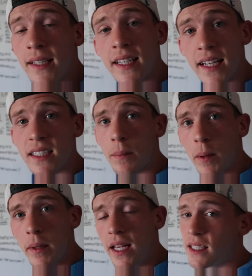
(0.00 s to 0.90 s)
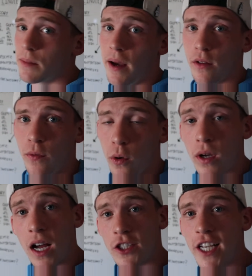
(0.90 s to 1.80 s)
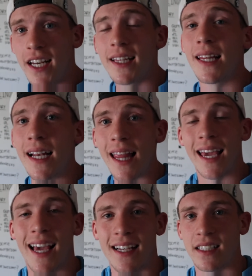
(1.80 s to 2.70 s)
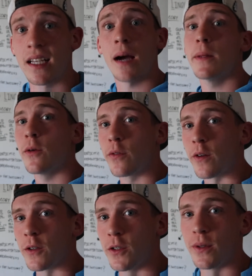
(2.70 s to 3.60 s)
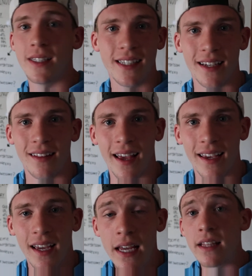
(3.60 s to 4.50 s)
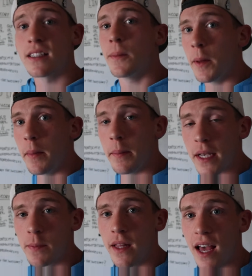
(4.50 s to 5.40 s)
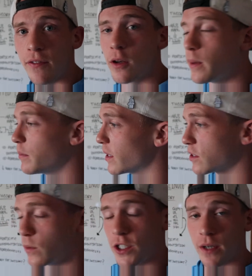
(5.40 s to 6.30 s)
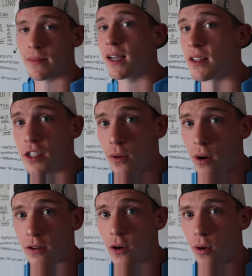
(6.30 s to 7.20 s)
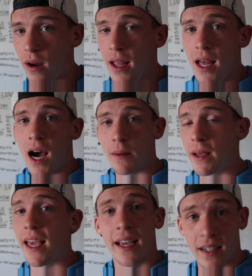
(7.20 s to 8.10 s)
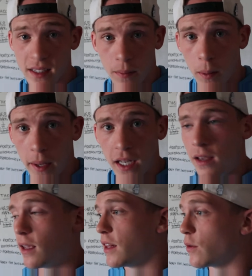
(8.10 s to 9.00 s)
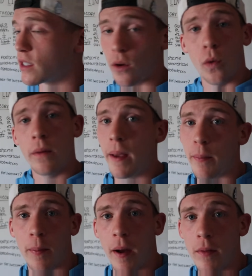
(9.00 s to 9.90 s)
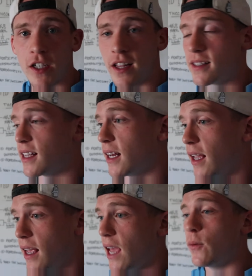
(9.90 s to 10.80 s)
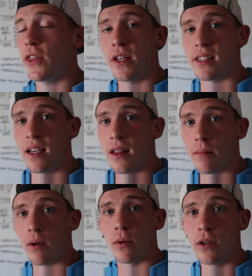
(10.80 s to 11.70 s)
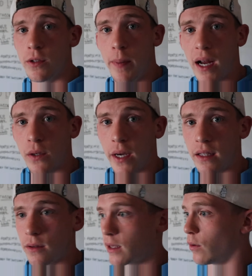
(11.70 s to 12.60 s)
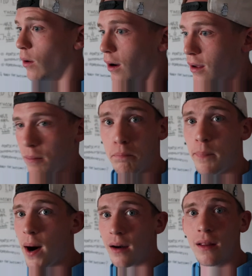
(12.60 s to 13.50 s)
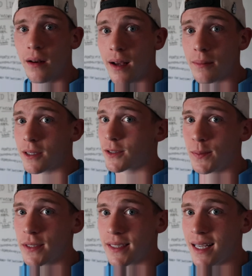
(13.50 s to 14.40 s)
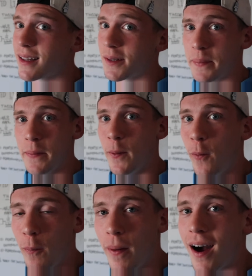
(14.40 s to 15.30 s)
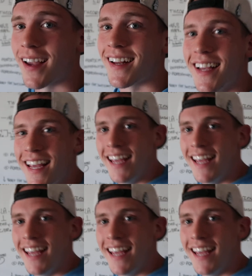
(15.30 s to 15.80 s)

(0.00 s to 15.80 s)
Today's supplement is a mouthful, conjugated linoleic acid, commonly referred to as CLA. This supplement makes me laugh a little bit because we jumped the gun so hardcore on making it a supplement. There was like one paper published that said, hey, we think CLA may reduce body weight. I'm like, well, bottle it up because we'll sell it, people will buy it.